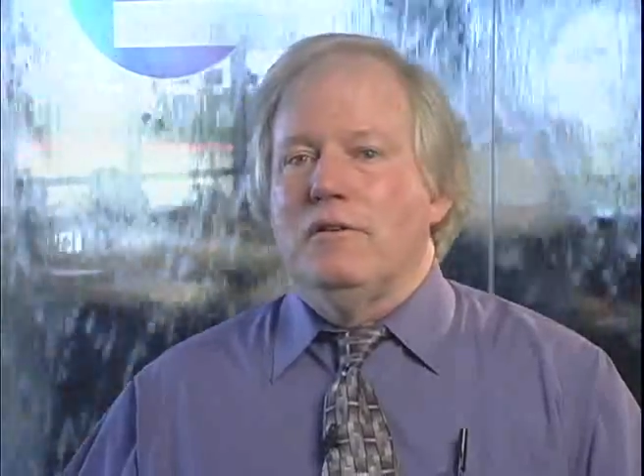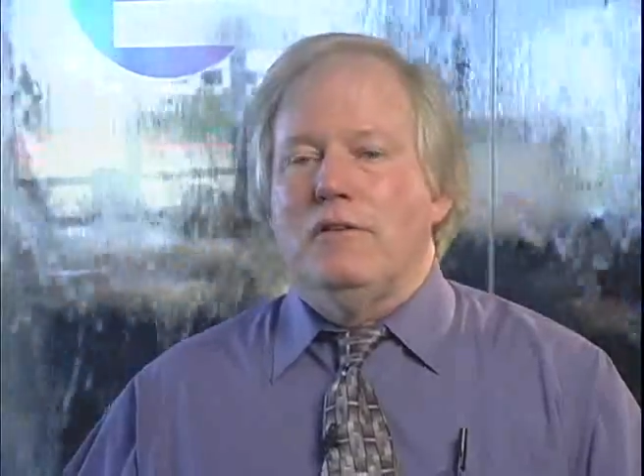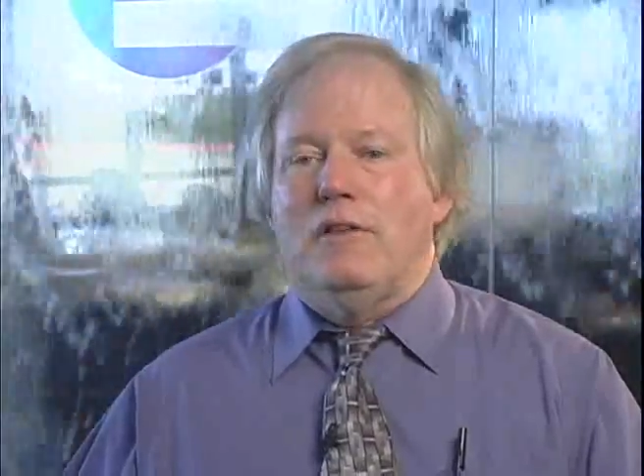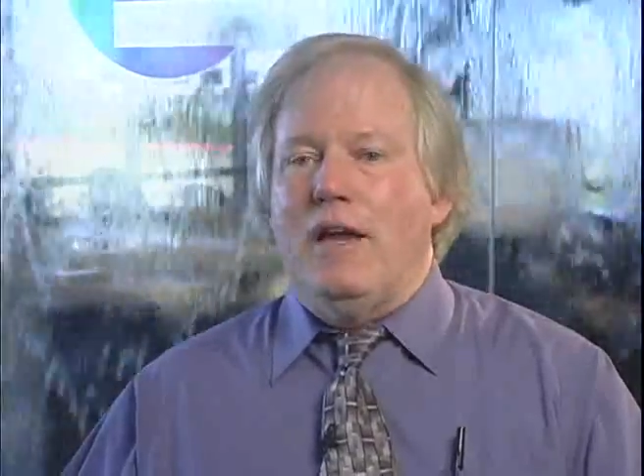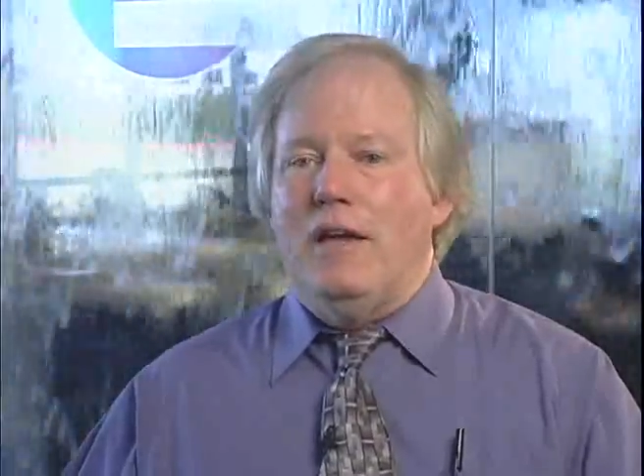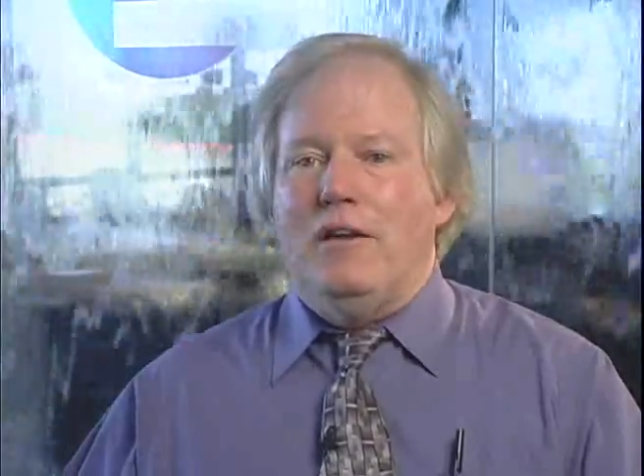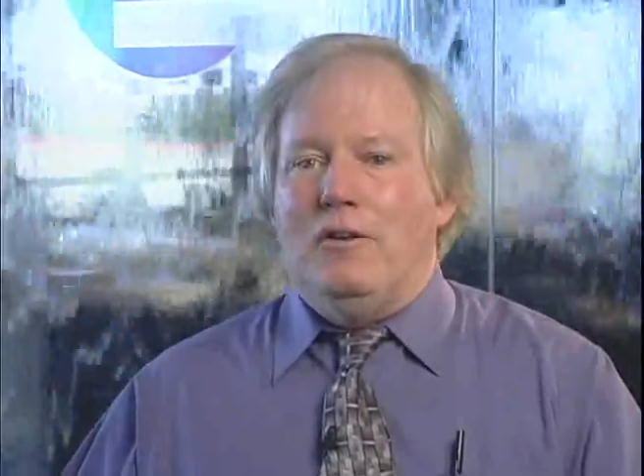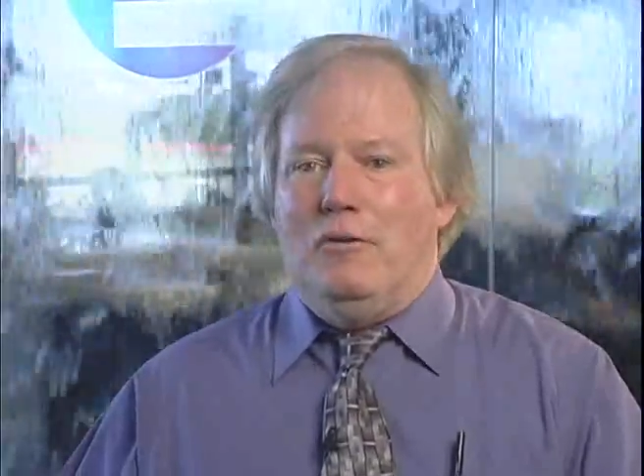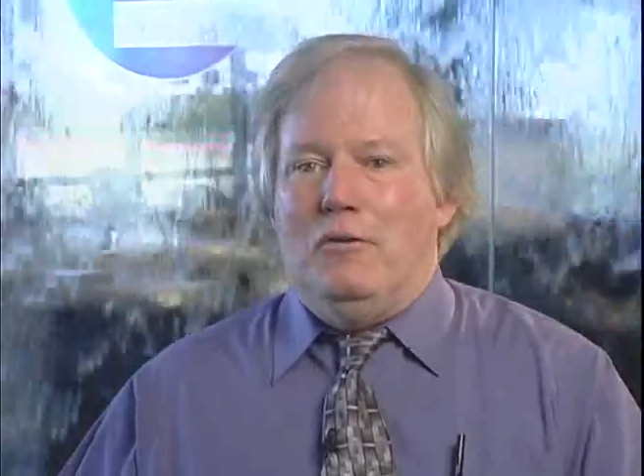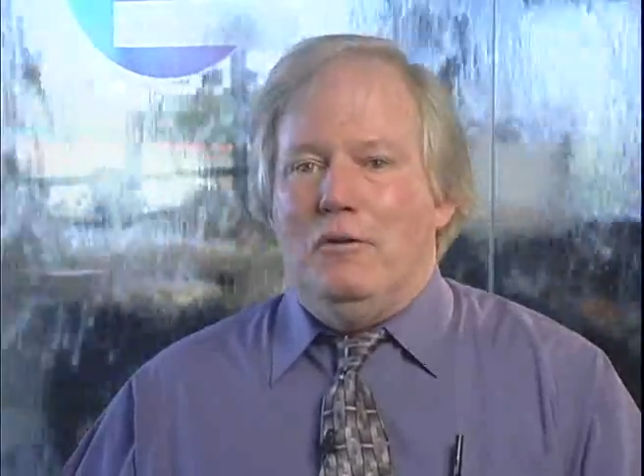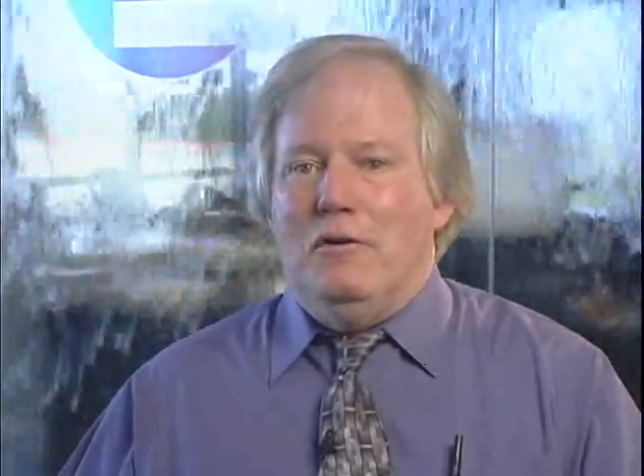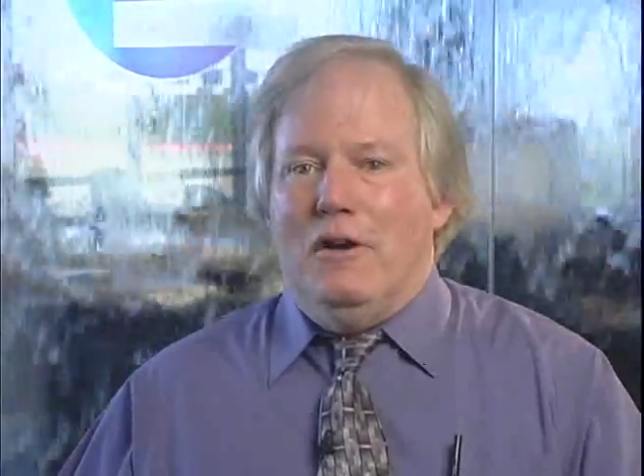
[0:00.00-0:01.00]
"Thank
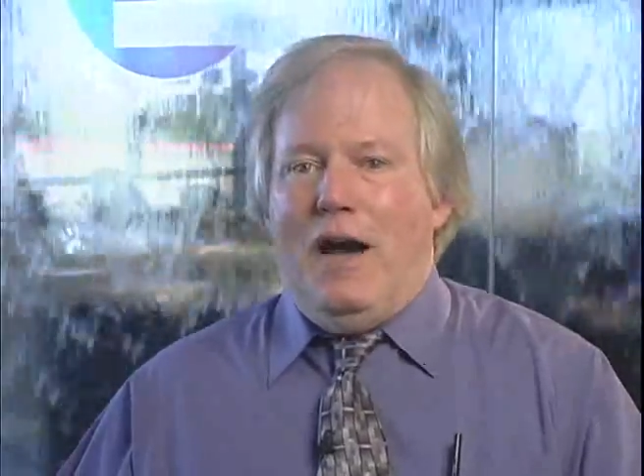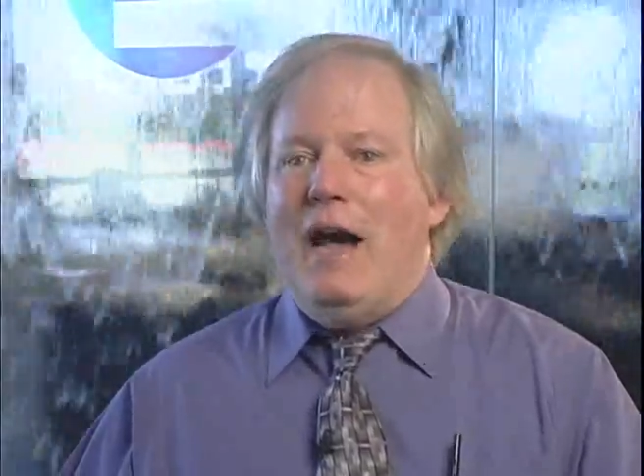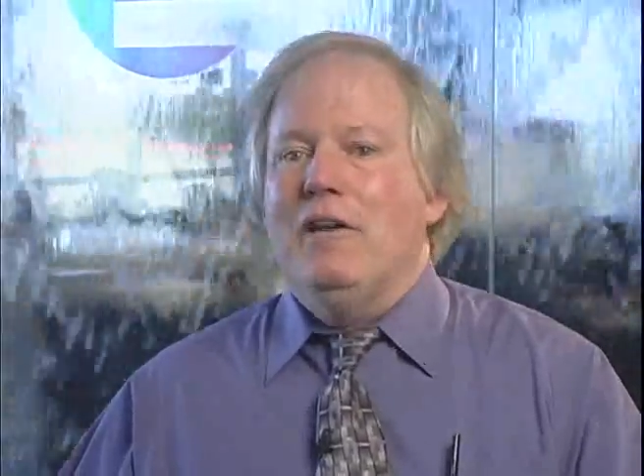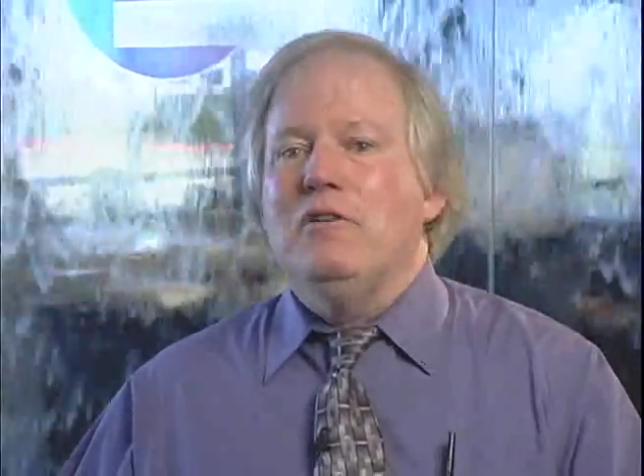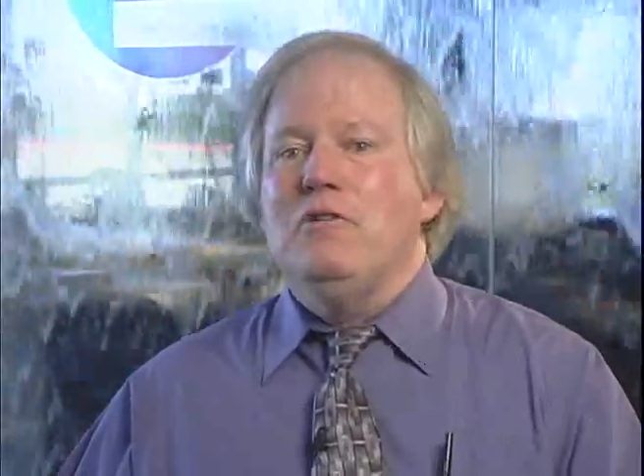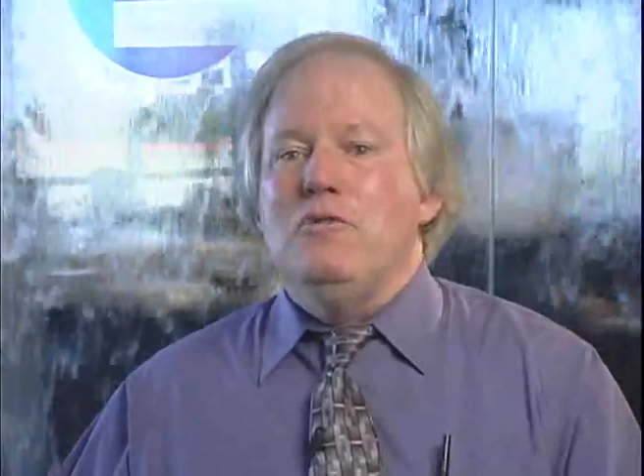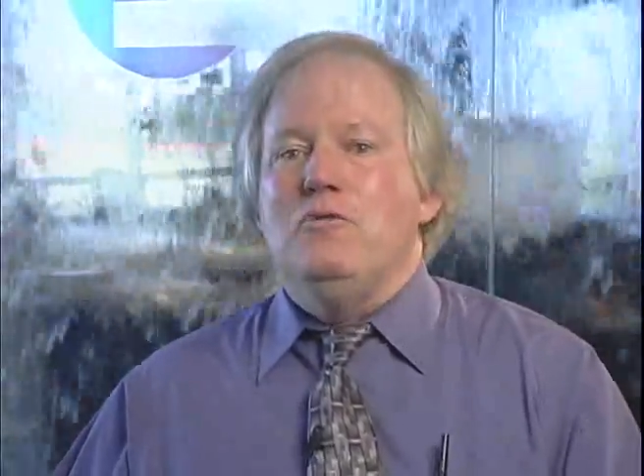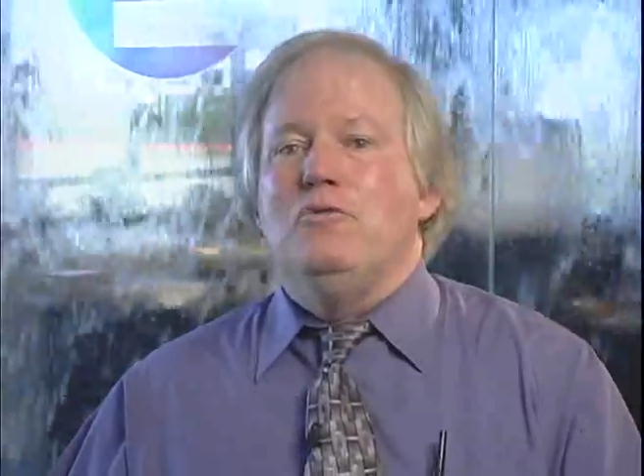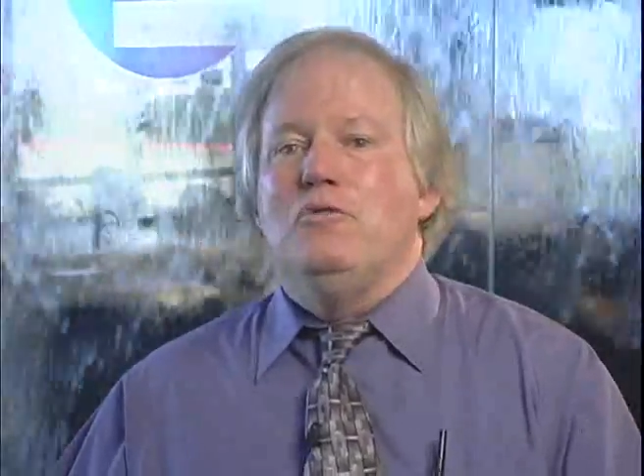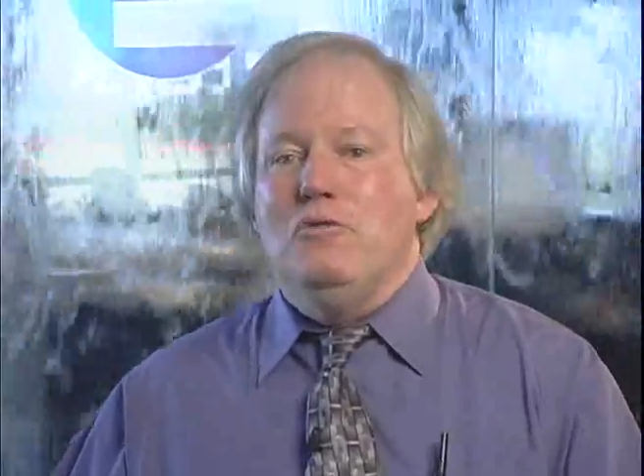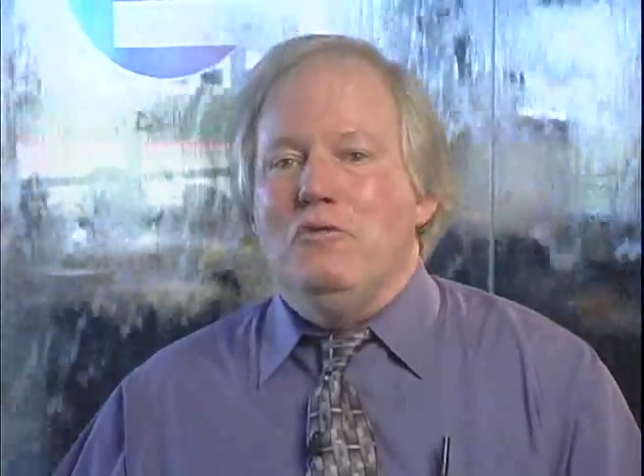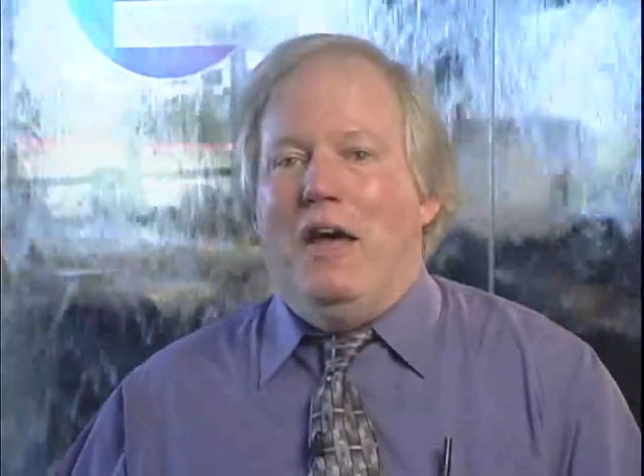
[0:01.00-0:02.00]
you. How did you
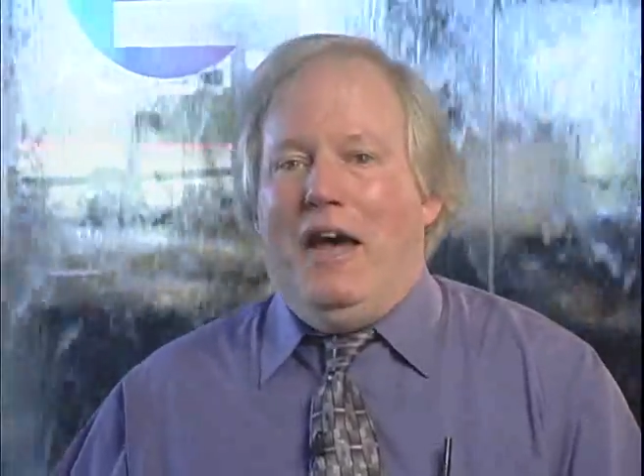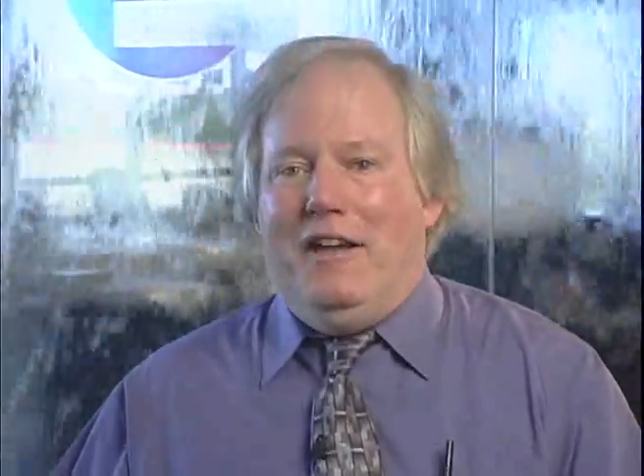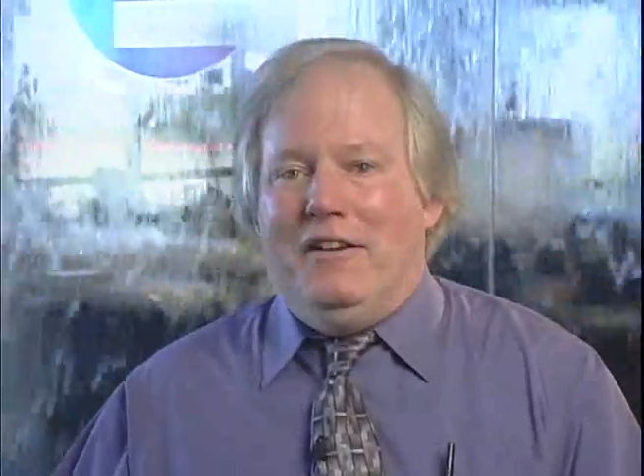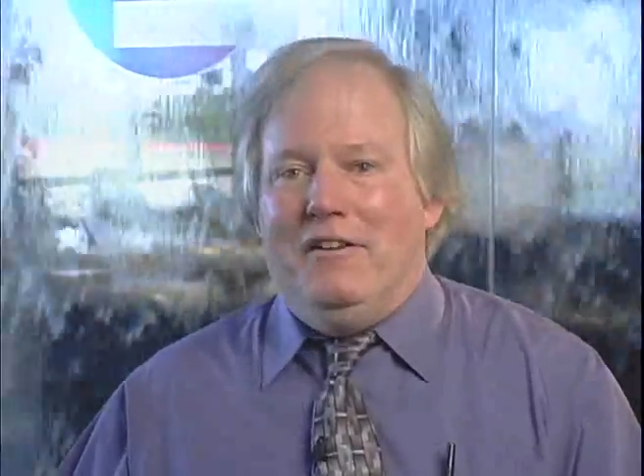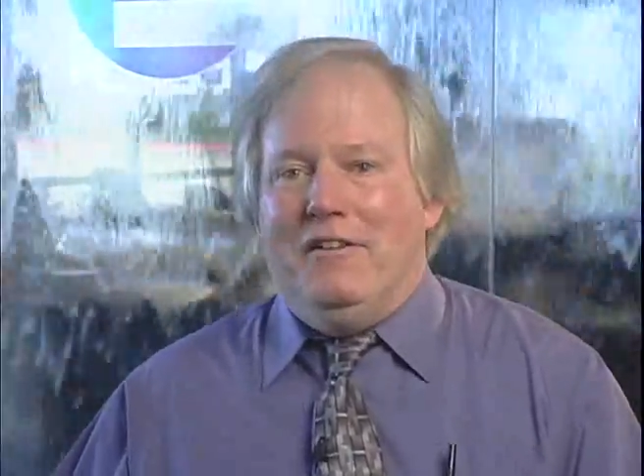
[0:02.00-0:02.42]
do that?"